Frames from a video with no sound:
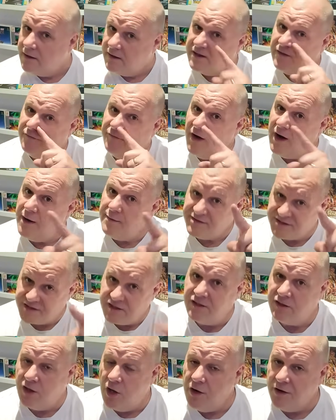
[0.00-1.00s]
Developers
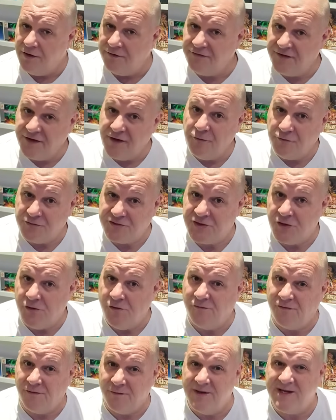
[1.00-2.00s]
could learn a thing or two
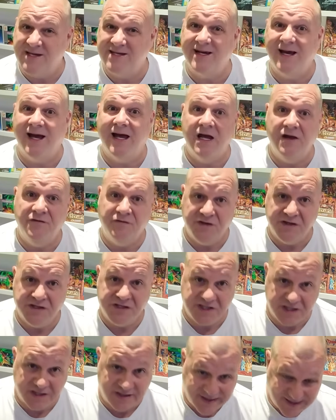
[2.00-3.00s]
from this even
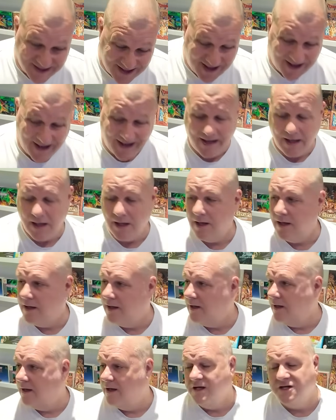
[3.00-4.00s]
today.
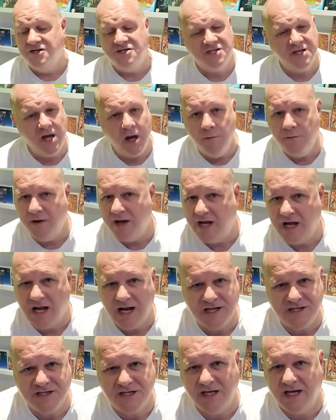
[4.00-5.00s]
So many
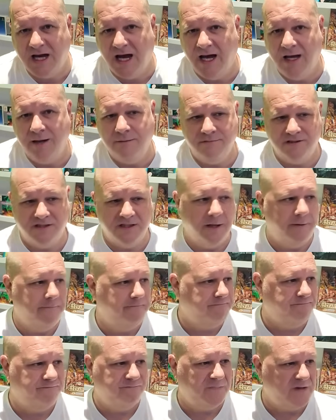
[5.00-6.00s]
classic games.
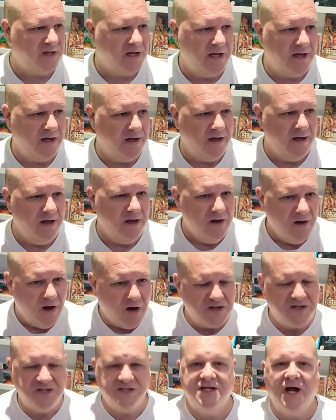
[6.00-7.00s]
I
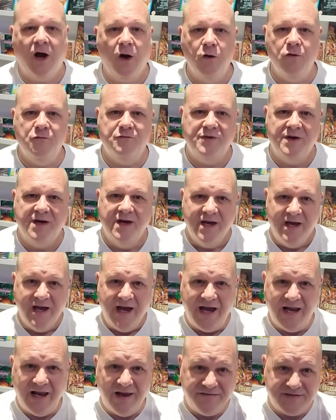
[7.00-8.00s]
just hope
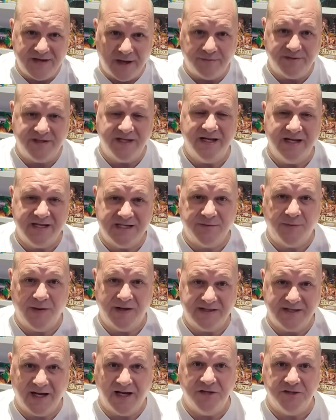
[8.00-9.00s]
it lives up to the
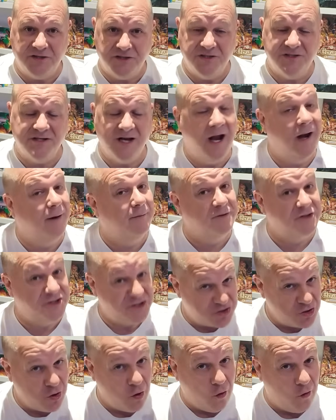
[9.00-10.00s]
expectations, and I'm
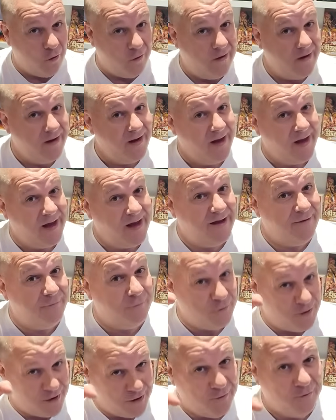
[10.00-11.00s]
sure it
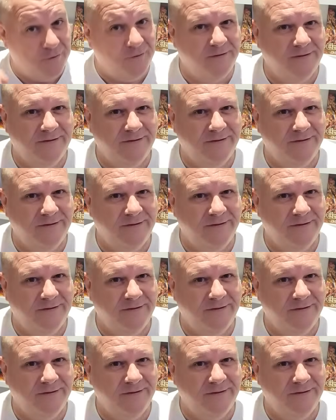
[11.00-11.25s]
will.